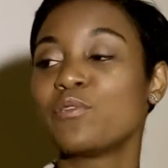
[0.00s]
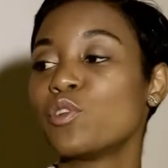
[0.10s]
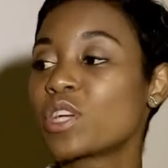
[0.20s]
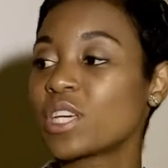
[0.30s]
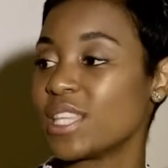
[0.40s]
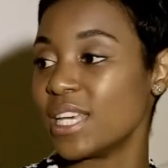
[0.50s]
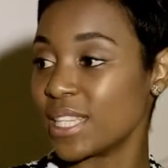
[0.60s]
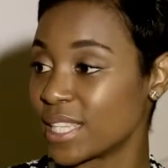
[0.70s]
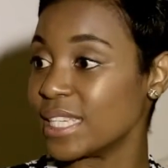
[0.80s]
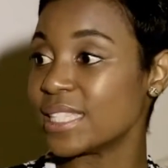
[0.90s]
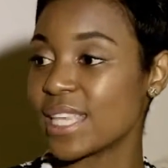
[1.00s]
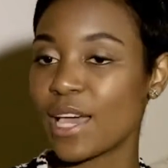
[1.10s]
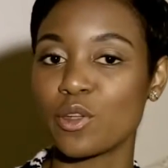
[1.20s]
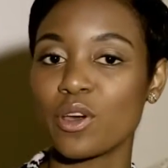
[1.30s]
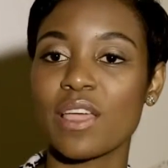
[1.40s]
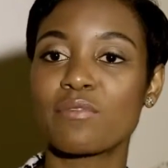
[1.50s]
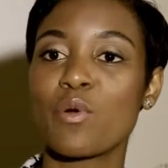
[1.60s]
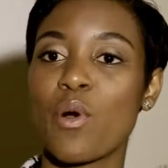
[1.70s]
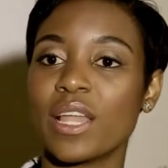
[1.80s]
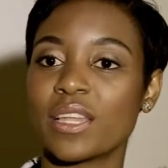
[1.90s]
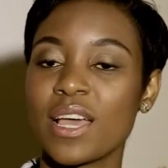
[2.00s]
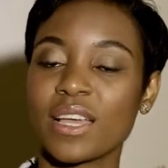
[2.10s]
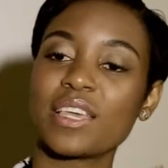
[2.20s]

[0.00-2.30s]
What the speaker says: But if you look at the inside, not everyone